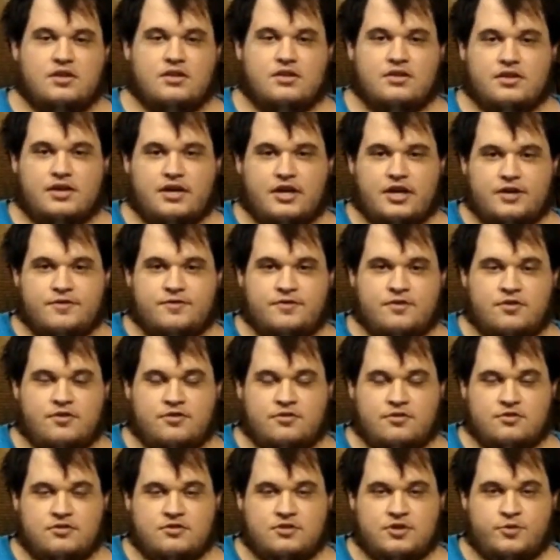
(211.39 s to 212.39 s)
the iPhone
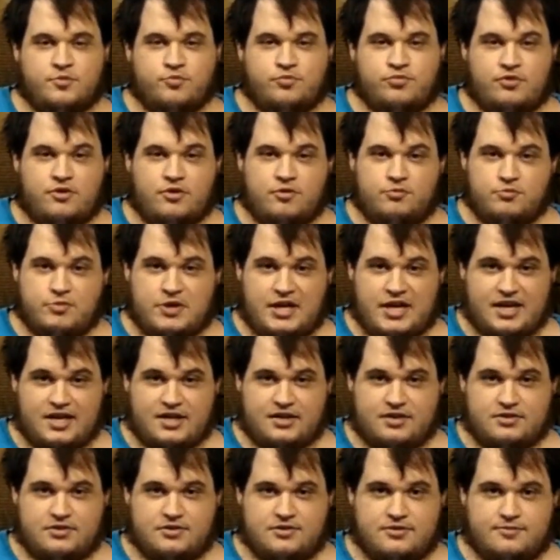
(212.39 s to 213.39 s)
13 Pro
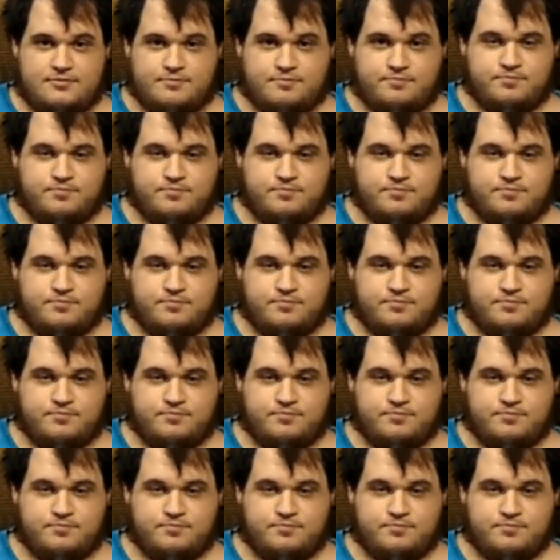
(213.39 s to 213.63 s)
Max.